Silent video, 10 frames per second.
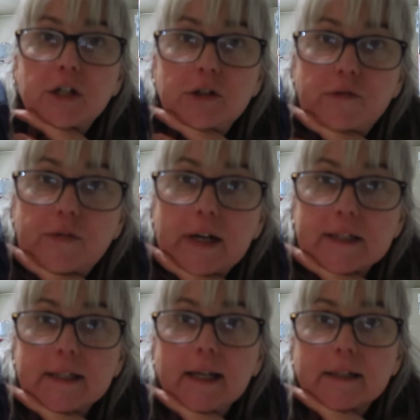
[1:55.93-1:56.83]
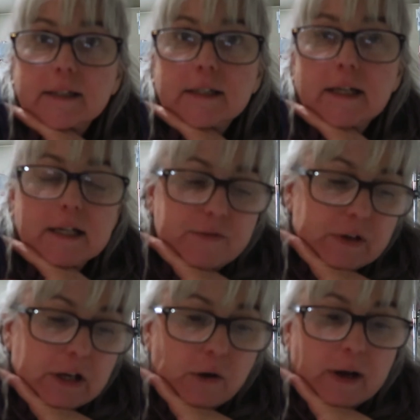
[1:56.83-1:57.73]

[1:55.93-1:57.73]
you've selected today's video,